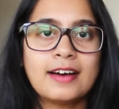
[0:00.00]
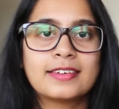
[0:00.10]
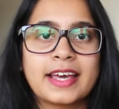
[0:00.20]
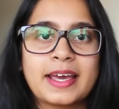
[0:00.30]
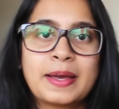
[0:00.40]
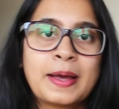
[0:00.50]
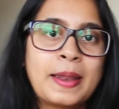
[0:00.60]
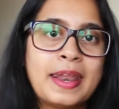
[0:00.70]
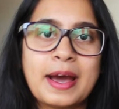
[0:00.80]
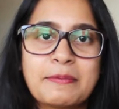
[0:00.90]
Okay,
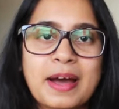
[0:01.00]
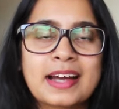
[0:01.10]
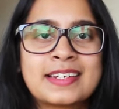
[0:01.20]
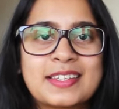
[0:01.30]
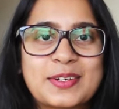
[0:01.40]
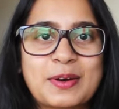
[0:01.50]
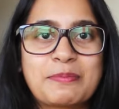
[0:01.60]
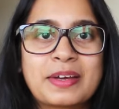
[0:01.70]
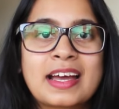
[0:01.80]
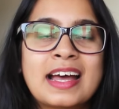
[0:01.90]
now back to the
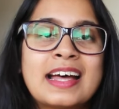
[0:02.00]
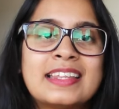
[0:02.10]
topic.